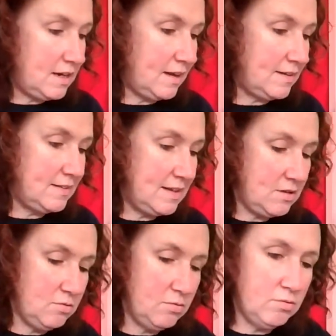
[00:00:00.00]
nicely
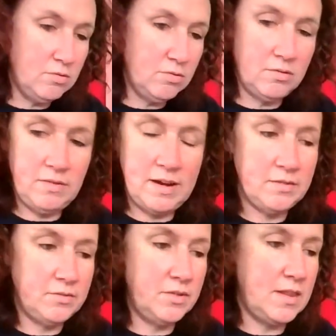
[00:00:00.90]
all
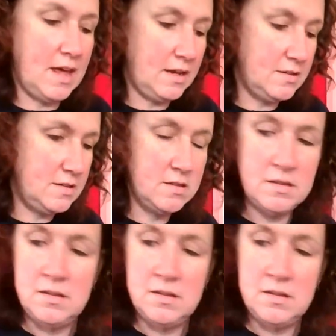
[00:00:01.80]
around that.